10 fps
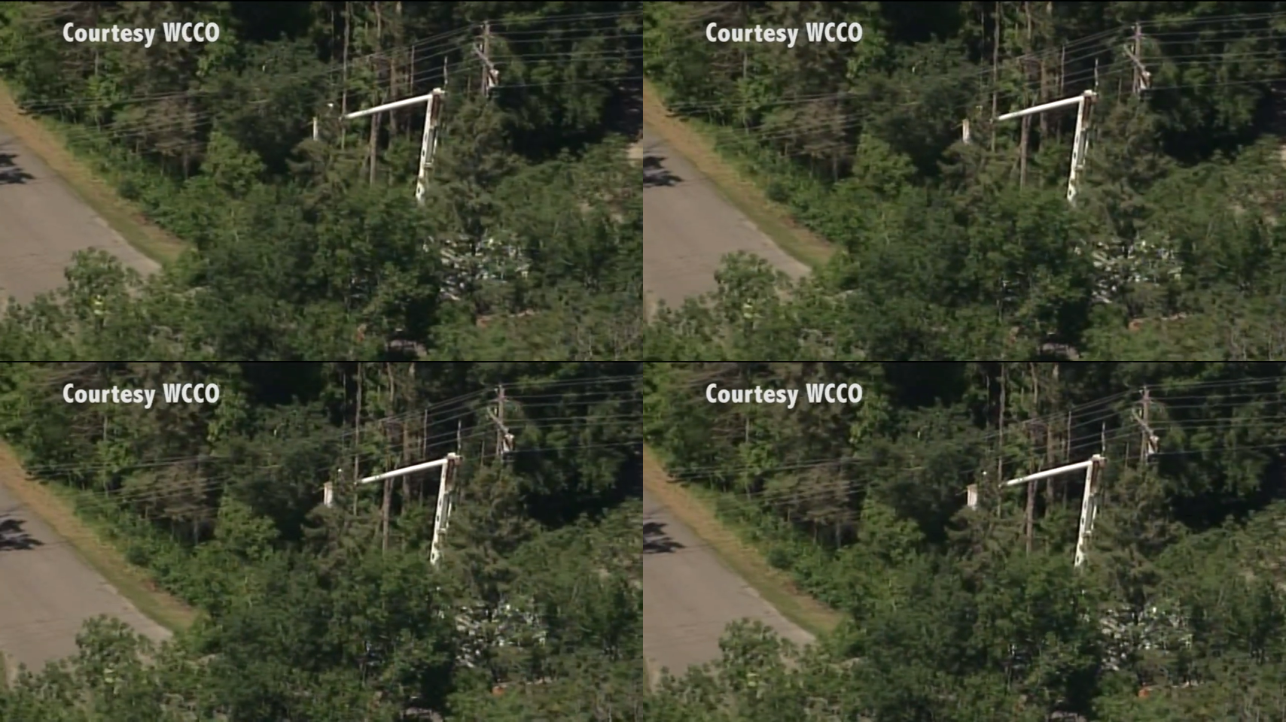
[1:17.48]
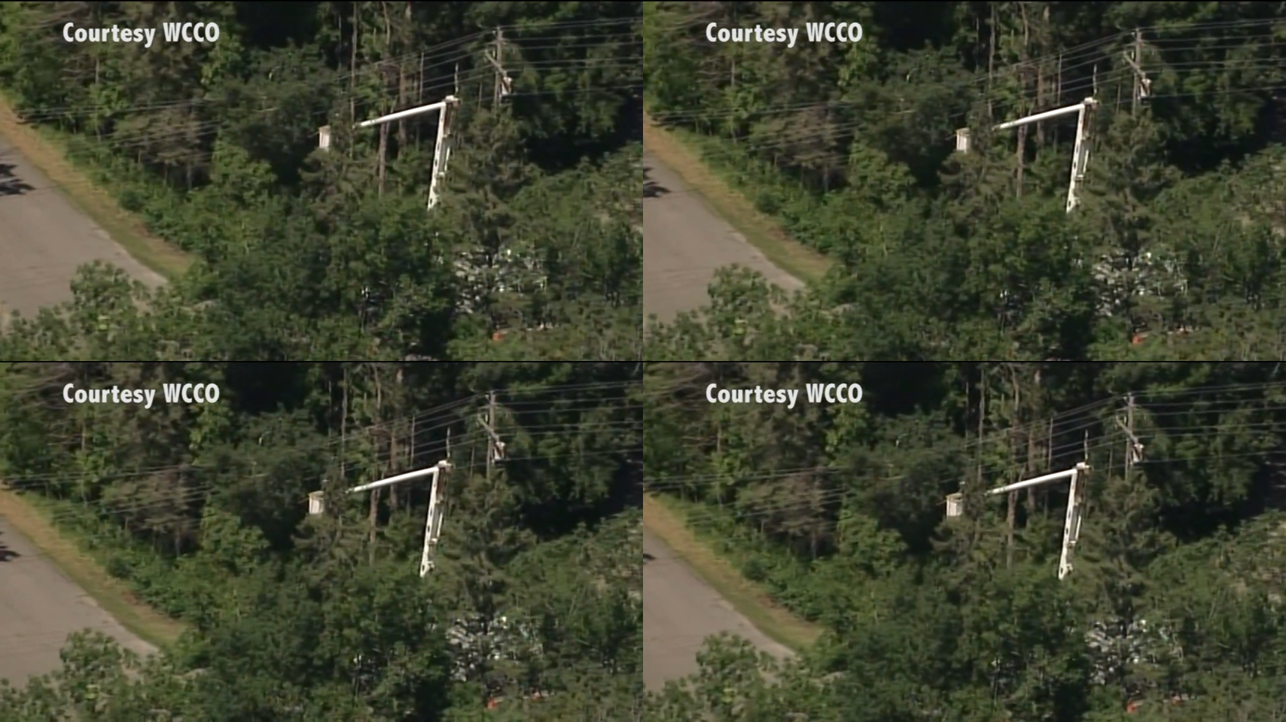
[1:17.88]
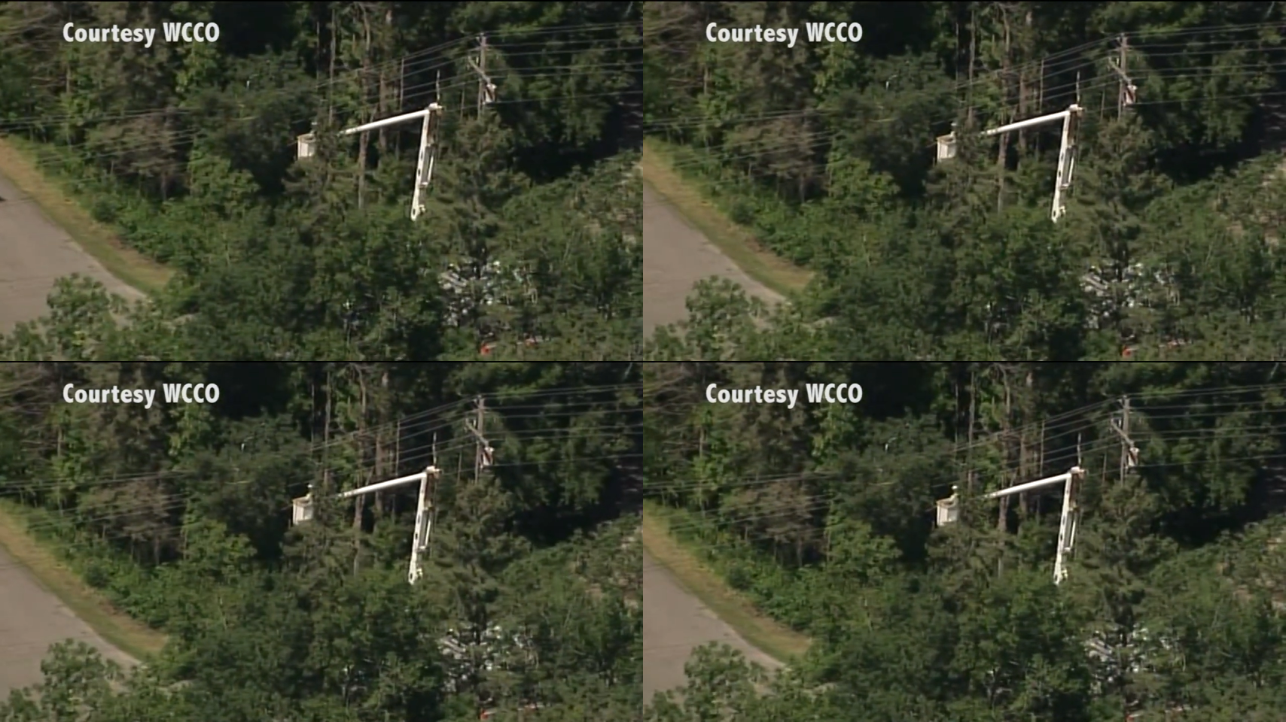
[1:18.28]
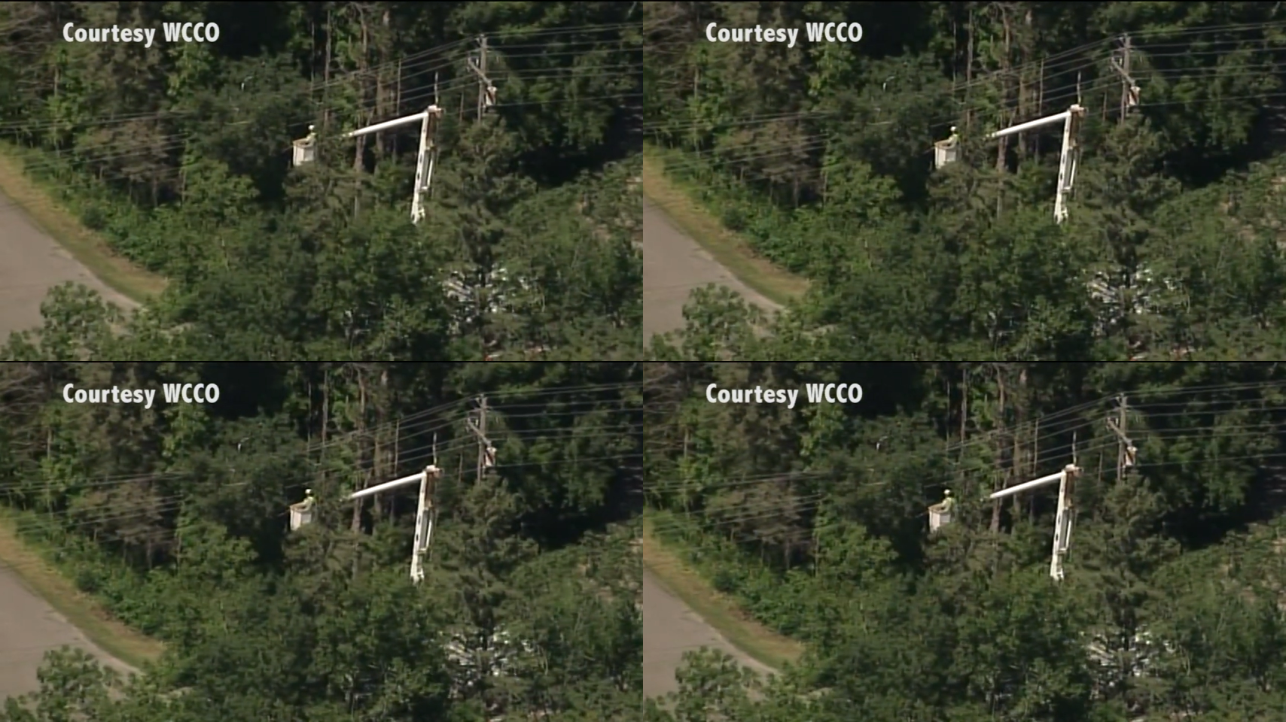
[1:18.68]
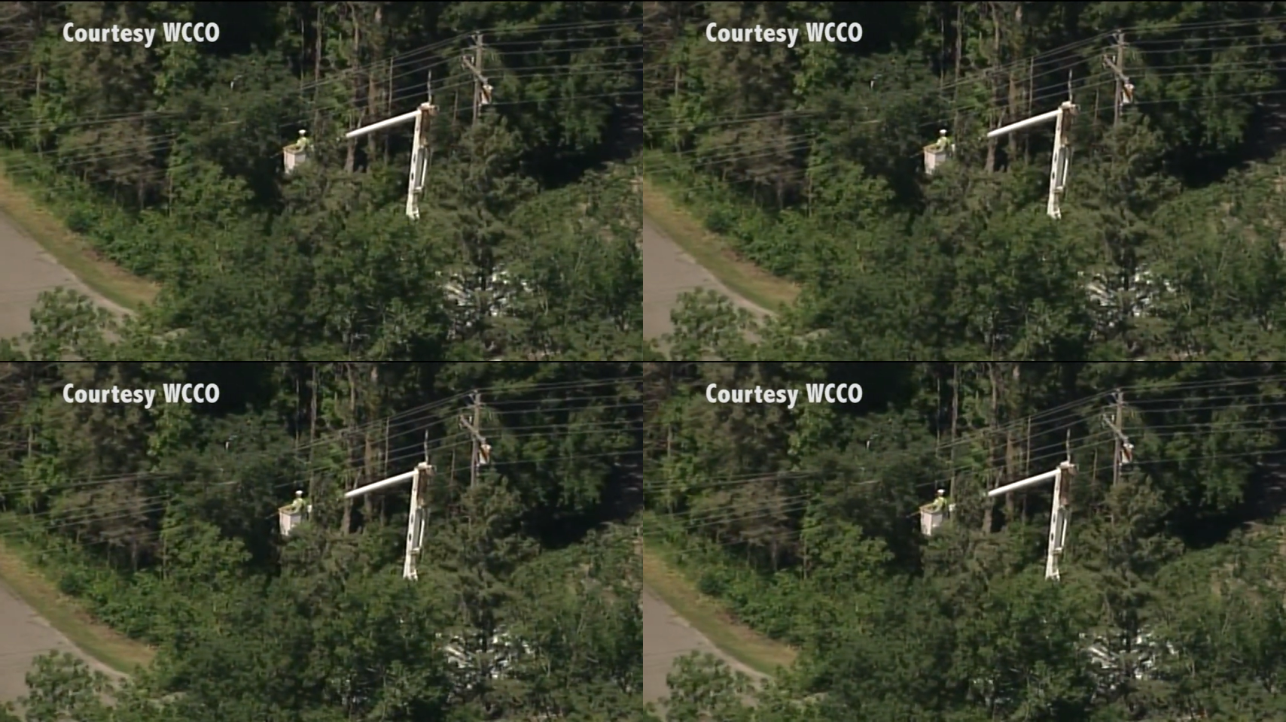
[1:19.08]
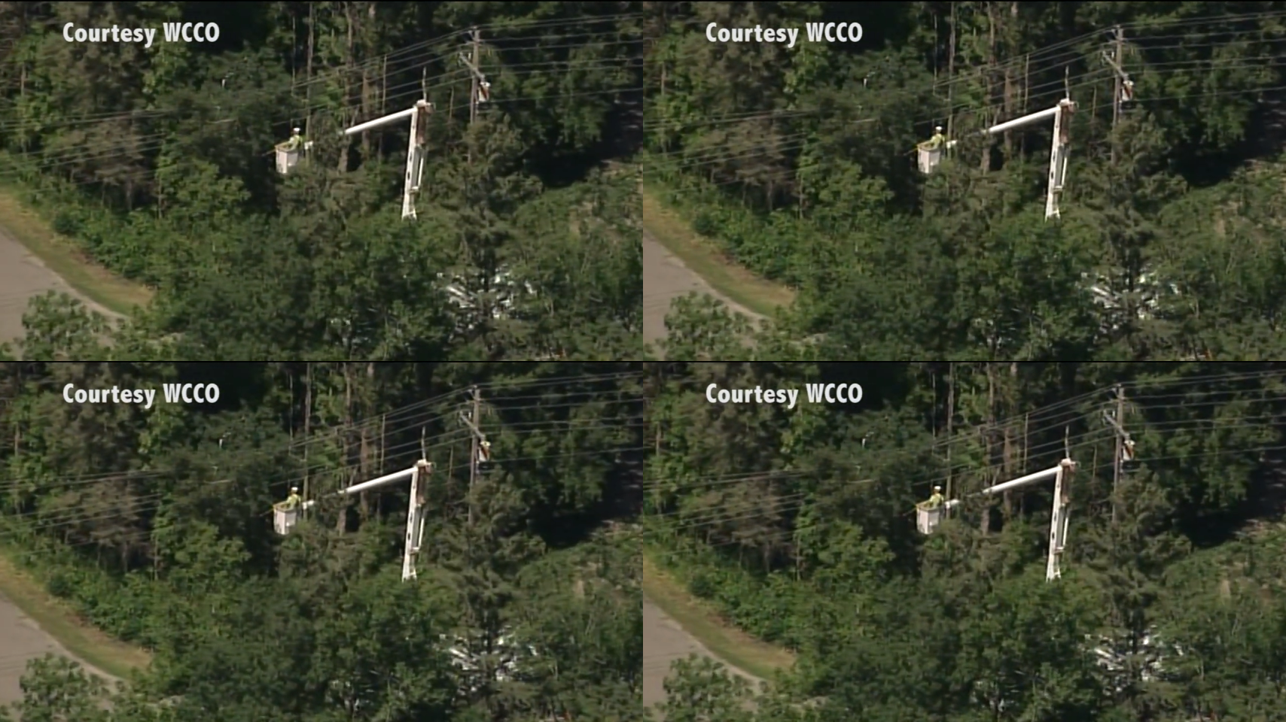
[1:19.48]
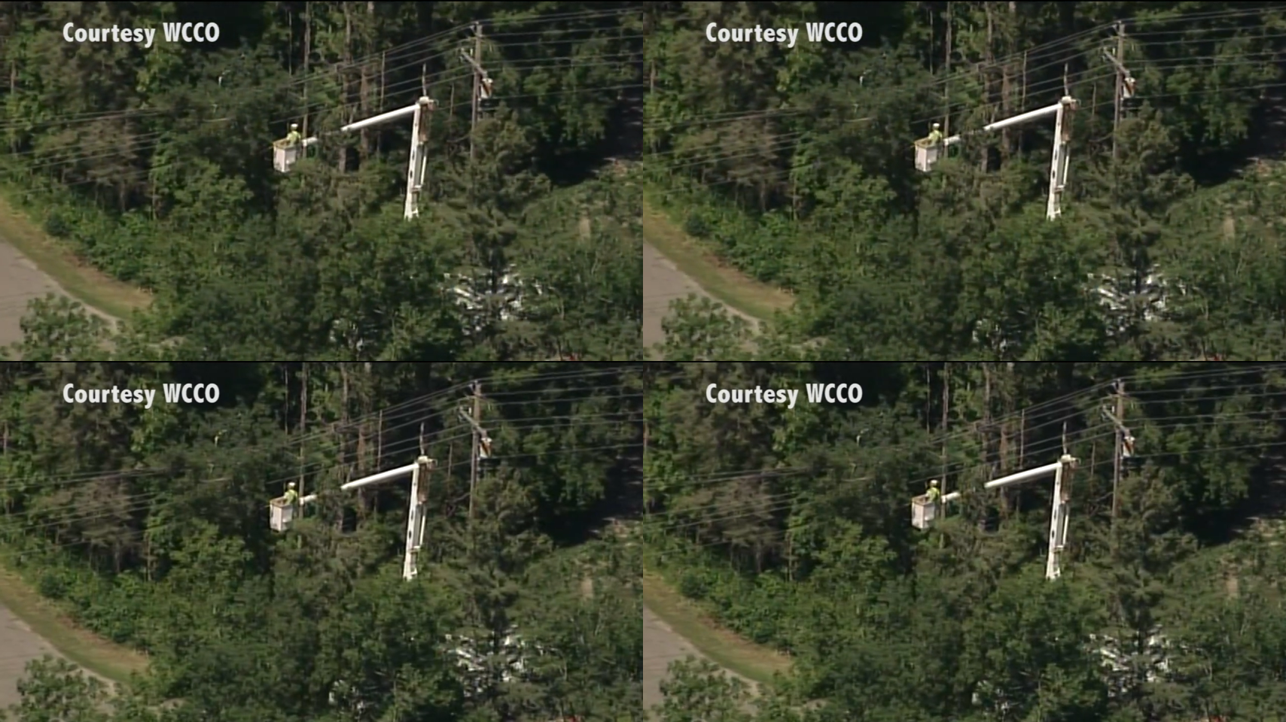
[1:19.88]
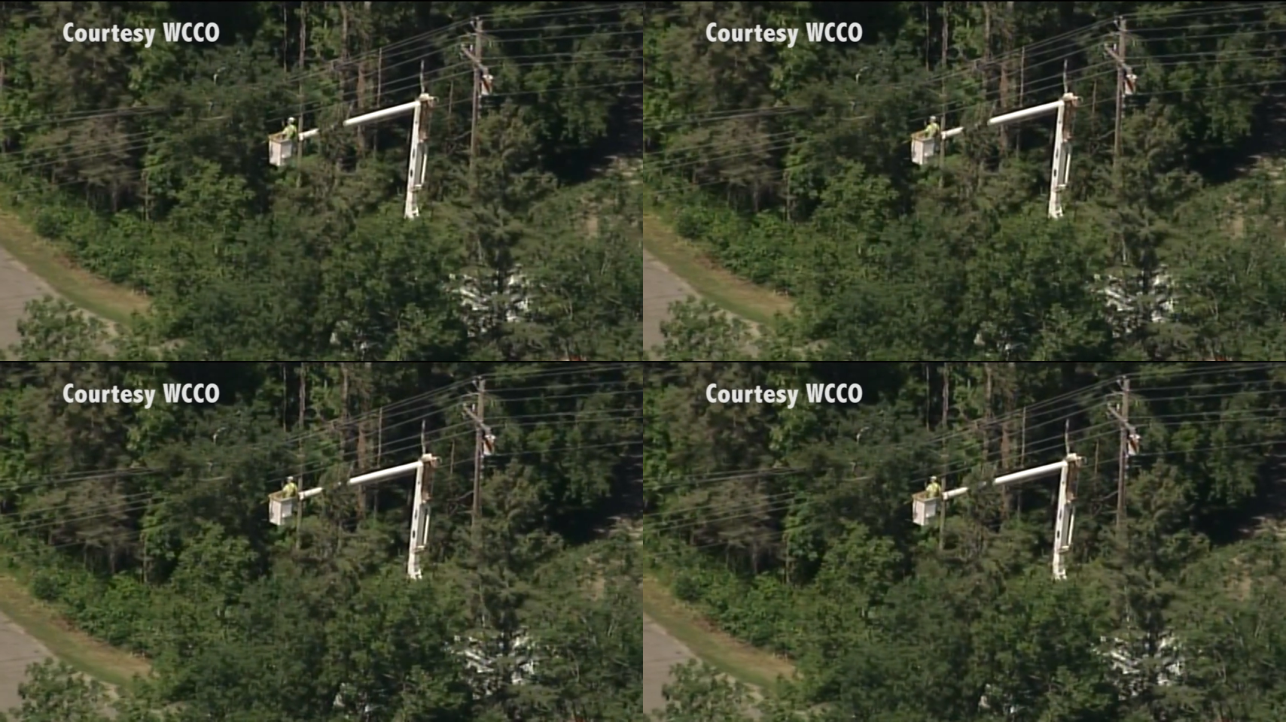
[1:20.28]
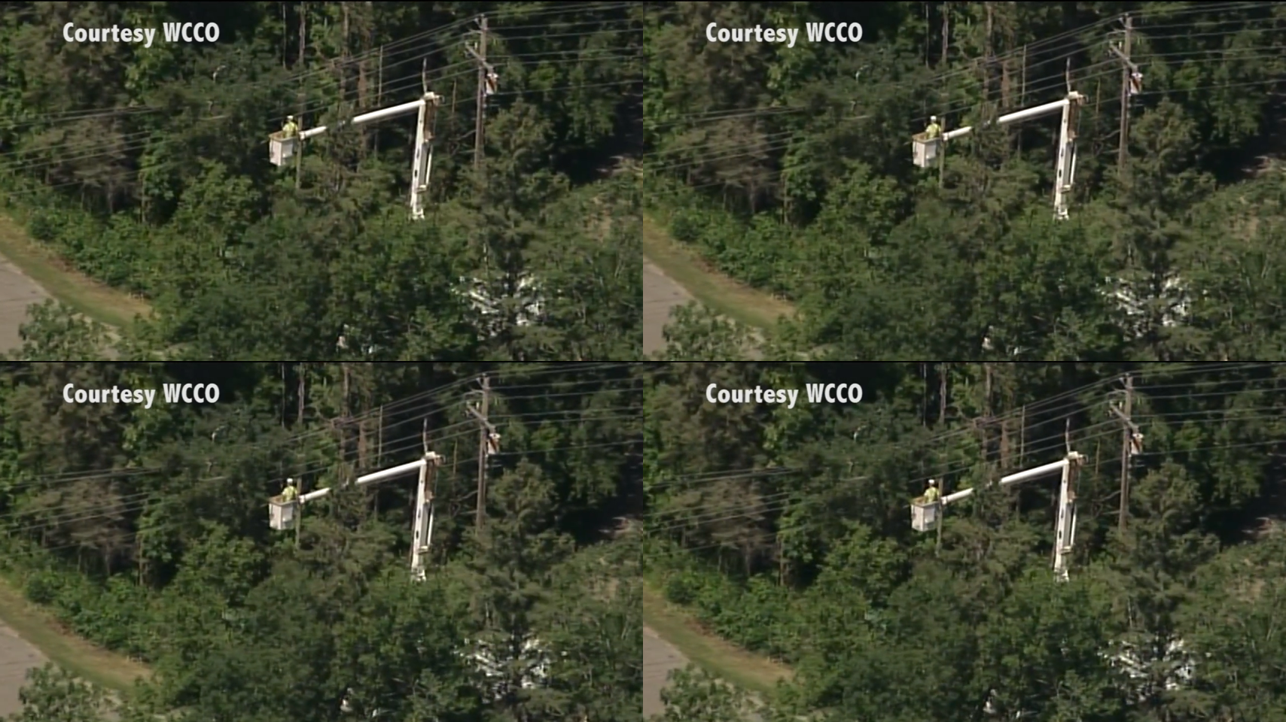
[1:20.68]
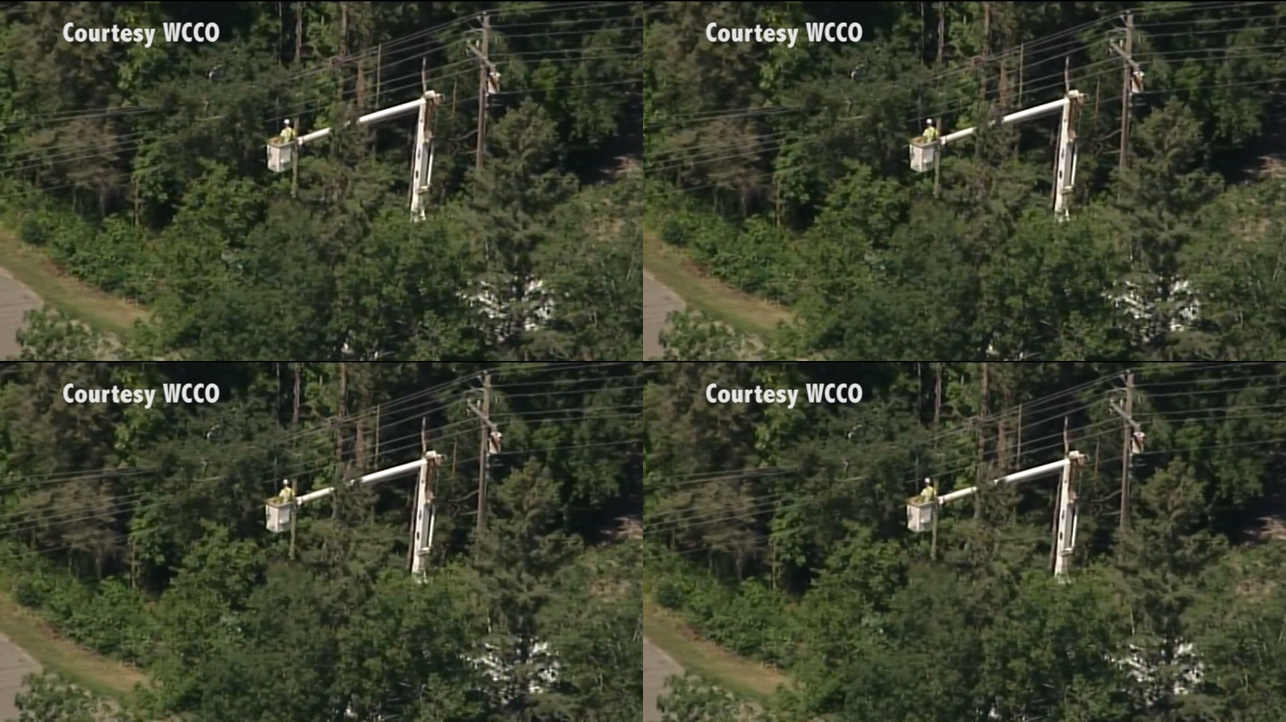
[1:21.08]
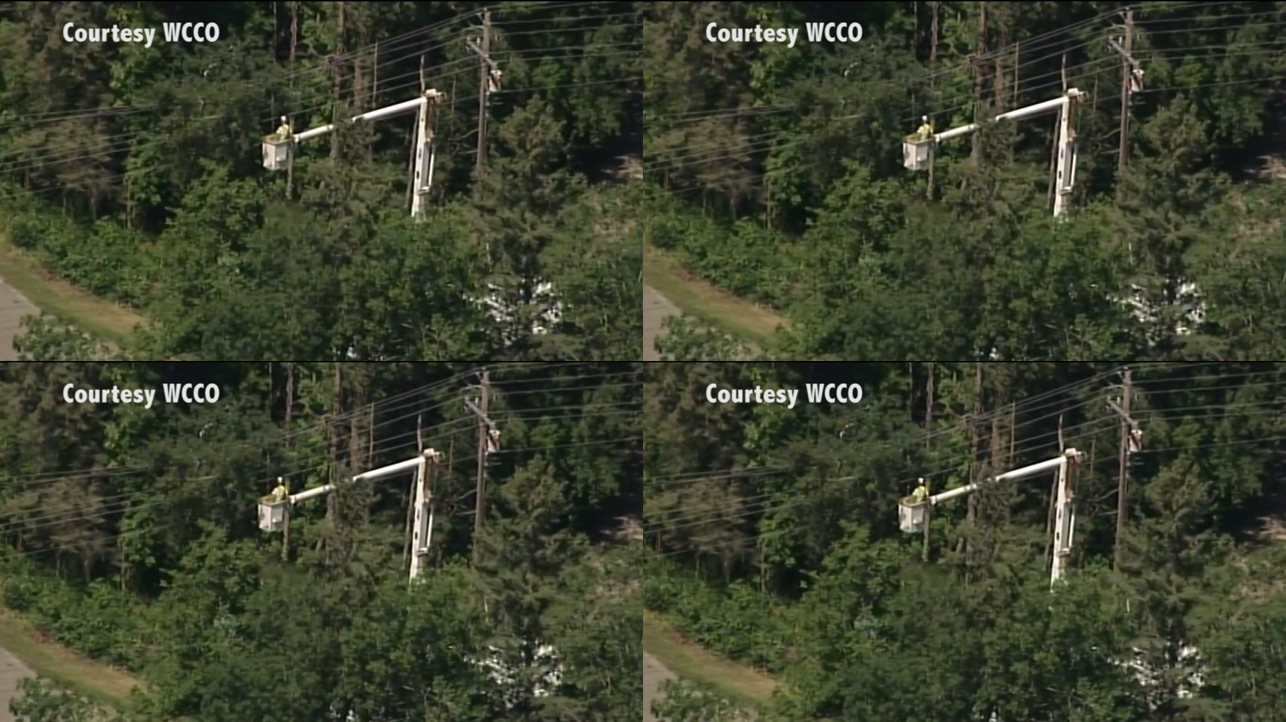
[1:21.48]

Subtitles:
No face is visible, so there are no lips to read.